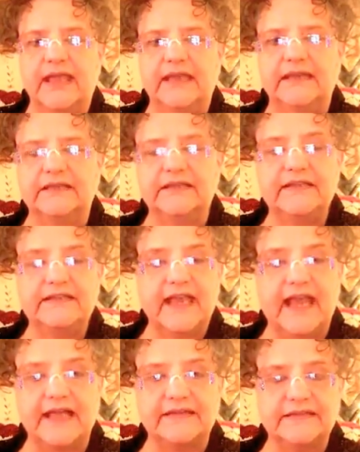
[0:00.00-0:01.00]
in
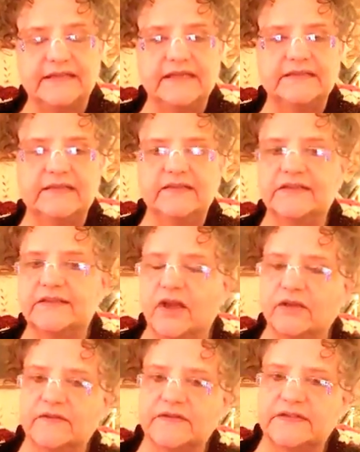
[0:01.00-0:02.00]
Ecclesiastes, in the
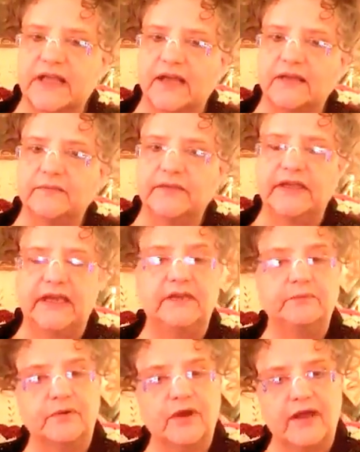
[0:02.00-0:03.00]
Song of Solomon,
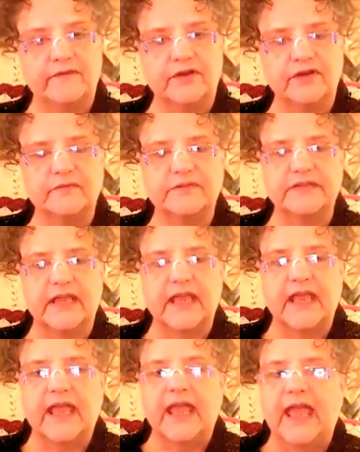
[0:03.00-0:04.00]
in Proverbs.
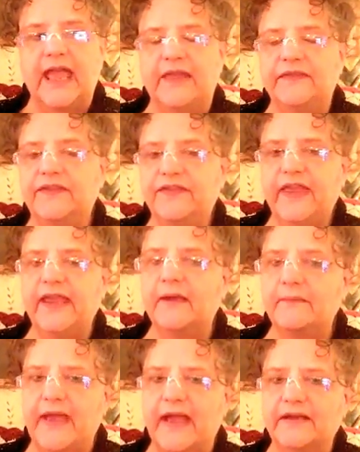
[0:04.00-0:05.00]
And the thing
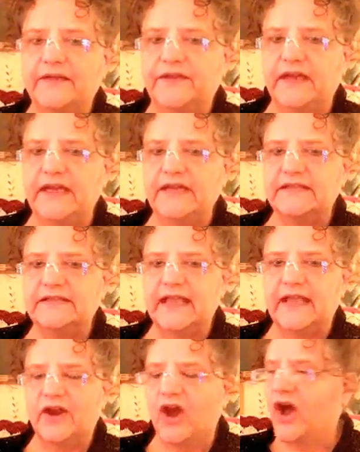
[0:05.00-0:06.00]
about it that he
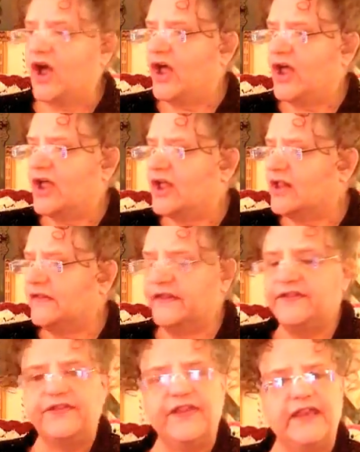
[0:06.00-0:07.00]
said, all
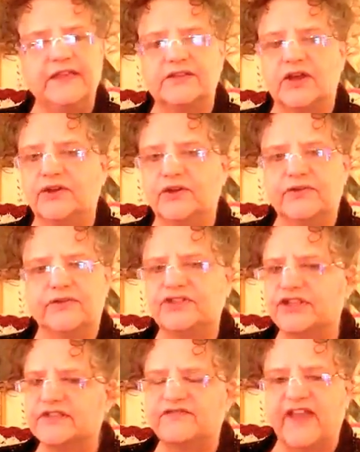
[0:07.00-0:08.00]
the things on earth are
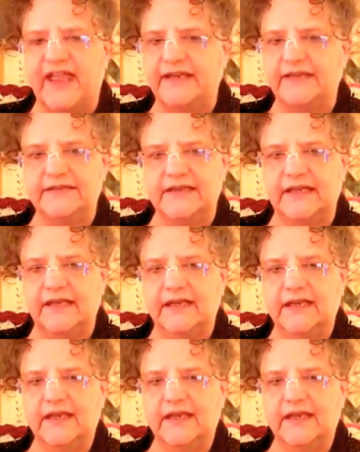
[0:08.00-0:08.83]
just vanity.